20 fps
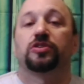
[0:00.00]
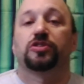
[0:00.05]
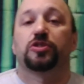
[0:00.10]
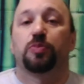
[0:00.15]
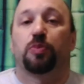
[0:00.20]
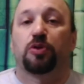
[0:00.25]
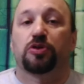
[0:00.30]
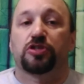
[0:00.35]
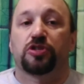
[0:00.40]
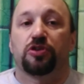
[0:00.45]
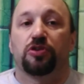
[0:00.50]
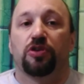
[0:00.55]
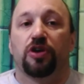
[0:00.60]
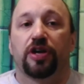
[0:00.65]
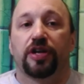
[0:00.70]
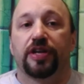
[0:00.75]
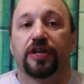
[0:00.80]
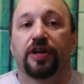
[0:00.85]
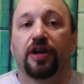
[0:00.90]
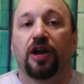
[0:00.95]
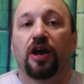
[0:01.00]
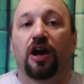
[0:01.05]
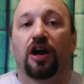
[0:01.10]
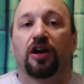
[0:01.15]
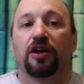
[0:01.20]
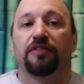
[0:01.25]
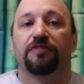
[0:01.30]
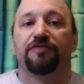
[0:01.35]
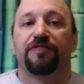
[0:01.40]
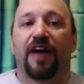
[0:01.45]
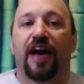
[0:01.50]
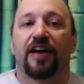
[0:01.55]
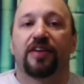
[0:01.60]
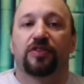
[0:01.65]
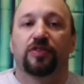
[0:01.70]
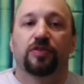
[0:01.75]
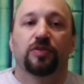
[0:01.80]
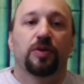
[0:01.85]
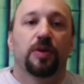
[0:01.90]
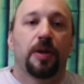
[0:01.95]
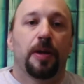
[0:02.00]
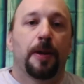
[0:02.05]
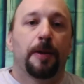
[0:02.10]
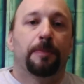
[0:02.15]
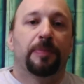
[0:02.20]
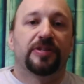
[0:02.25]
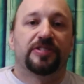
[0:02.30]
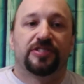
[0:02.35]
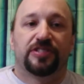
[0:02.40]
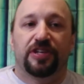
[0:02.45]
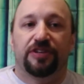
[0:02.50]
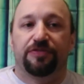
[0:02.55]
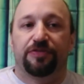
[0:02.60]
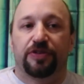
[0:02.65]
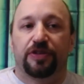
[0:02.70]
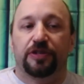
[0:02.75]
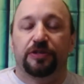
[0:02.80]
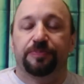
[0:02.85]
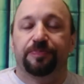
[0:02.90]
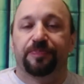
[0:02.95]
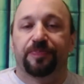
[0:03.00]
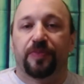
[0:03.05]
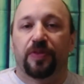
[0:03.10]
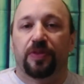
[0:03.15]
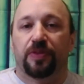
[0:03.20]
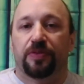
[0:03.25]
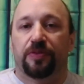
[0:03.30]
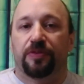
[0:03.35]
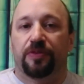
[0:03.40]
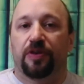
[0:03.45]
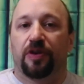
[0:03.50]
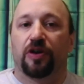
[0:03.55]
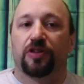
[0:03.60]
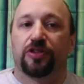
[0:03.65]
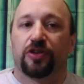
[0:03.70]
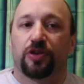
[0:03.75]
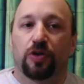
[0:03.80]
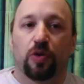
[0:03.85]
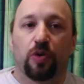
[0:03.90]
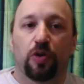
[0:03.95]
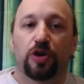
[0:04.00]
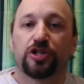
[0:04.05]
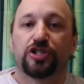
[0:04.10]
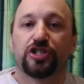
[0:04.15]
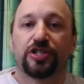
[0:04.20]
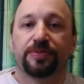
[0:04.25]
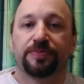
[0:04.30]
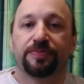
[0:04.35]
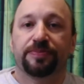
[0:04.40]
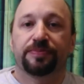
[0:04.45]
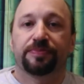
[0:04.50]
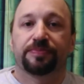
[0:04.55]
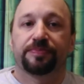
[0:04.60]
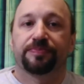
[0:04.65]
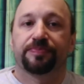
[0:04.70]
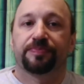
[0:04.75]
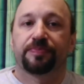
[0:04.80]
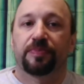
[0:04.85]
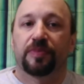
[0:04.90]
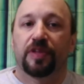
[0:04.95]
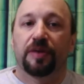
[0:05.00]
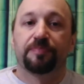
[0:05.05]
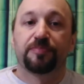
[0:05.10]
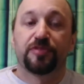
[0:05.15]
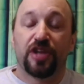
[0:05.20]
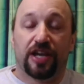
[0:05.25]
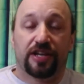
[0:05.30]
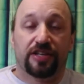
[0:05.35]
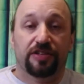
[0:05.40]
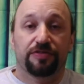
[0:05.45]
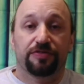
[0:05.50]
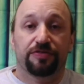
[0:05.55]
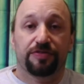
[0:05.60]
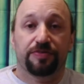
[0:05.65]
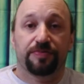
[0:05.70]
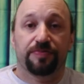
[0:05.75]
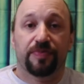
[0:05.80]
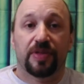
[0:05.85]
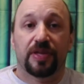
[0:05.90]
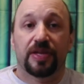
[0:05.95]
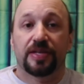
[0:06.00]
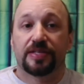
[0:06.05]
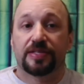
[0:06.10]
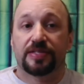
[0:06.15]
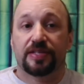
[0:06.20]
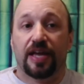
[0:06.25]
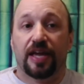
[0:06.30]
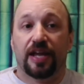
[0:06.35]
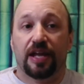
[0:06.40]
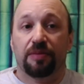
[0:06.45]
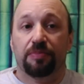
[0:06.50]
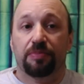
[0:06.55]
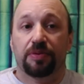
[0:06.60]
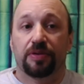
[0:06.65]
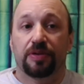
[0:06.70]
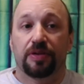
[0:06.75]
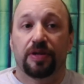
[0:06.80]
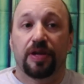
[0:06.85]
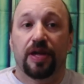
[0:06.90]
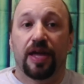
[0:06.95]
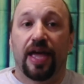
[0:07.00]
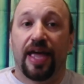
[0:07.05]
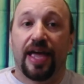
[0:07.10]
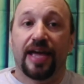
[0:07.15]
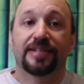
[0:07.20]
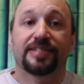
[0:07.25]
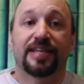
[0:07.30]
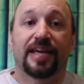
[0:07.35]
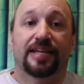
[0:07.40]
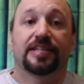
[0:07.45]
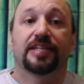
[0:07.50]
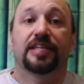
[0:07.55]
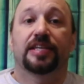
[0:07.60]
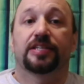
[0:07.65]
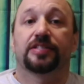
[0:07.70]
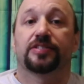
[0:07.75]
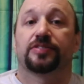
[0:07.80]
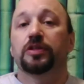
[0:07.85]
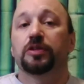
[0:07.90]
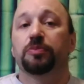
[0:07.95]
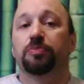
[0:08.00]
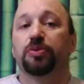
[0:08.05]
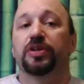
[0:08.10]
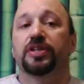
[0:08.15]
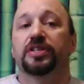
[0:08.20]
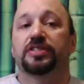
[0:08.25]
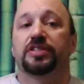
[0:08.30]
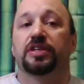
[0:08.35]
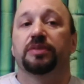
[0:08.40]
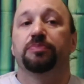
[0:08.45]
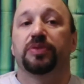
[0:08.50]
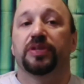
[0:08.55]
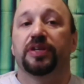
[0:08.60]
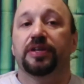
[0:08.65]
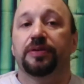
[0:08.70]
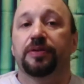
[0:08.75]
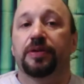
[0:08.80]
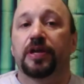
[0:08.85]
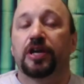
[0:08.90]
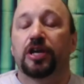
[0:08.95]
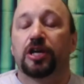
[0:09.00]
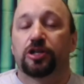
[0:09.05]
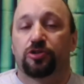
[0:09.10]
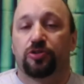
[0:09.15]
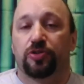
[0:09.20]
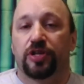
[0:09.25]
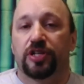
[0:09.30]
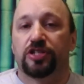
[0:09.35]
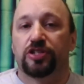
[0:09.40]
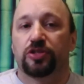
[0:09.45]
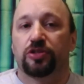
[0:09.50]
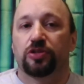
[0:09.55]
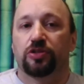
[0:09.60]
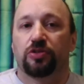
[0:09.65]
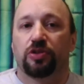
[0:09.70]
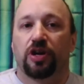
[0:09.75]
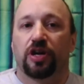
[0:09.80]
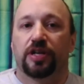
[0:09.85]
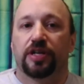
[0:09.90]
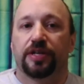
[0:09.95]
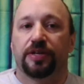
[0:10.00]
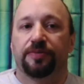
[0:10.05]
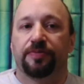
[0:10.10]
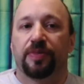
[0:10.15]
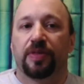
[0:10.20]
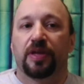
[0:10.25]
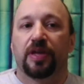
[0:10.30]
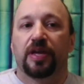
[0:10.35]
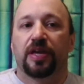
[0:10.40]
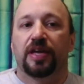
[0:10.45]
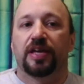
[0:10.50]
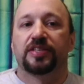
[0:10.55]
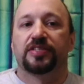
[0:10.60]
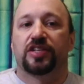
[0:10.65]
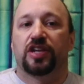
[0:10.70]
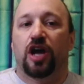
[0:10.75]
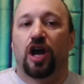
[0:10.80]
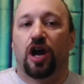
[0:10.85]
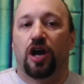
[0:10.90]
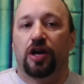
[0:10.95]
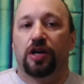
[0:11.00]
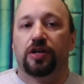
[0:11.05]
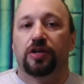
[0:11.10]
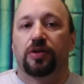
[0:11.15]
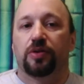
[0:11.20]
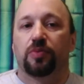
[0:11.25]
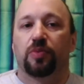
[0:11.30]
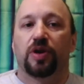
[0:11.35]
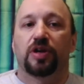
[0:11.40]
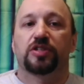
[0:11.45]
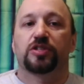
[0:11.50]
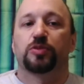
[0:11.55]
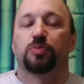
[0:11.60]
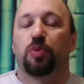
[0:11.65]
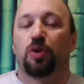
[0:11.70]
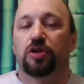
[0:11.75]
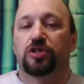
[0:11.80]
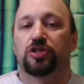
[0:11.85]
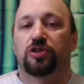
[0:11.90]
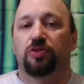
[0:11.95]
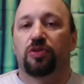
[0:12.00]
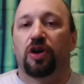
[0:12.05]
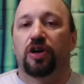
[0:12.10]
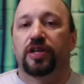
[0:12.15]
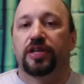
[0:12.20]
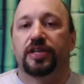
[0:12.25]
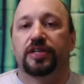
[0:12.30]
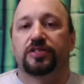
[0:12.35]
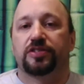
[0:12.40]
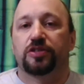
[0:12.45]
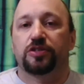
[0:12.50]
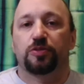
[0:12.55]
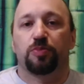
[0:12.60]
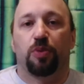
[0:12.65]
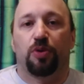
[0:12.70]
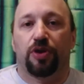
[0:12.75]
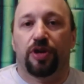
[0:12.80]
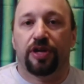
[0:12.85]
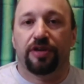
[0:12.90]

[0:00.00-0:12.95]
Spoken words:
sports karate are of value, but differ on their origin, objective, setup, and techniques. To put it simply, traditional karate is an art, whereas sports karate is a sporting